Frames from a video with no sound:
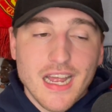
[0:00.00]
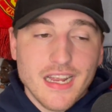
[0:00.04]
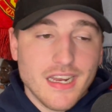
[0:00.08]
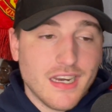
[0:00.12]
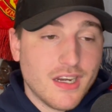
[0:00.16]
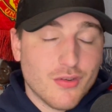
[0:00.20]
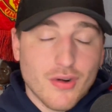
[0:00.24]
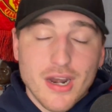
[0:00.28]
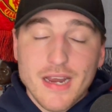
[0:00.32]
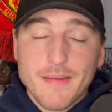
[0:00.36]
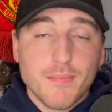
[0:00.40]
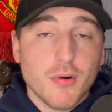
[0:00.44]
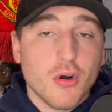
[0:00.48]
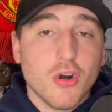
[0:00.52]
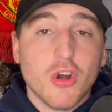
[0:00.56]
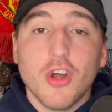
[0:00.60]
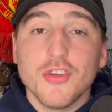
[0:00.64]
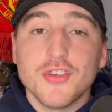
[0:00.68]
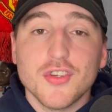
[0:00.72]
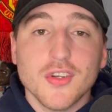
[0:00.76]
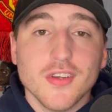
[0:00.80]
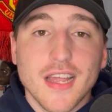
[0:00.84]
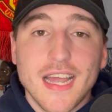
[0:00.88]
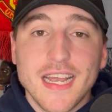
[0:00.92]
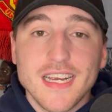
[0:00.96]
Greg
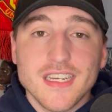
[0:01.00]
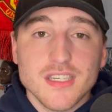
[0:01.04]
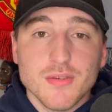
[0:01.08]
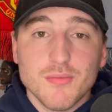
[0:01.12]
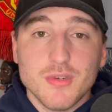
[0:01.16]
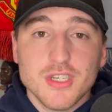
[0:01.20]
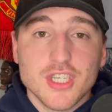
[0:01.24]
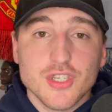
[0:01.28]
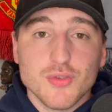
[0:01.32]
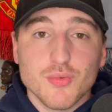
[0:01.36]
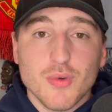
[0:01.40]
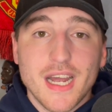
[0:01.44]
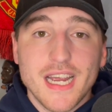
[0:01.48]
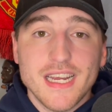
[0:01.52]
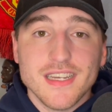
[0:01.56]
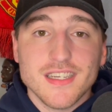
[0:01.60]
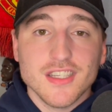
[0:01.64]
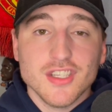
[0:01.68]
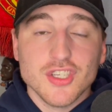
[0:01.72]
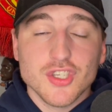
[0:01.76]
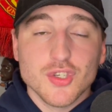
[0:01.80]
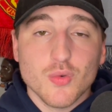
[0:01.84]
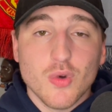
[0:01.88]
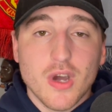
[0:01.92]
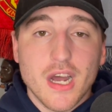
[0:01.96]
Berhalter likes him, which is why he's in
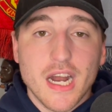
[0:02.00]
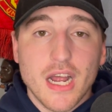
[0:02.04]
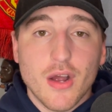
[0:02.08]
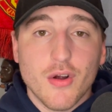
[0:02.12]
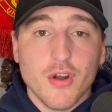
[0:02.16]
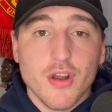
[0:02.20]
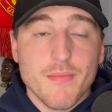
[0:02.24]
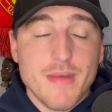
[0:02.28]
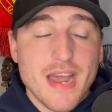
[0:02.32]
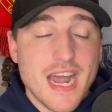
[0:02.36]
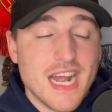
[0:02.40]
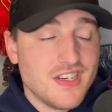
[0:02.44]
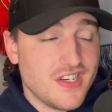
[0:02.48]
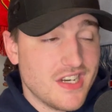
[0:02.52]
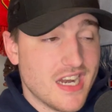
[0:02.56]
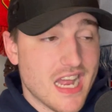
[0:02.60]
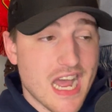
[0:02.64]
the squad, I would imagine.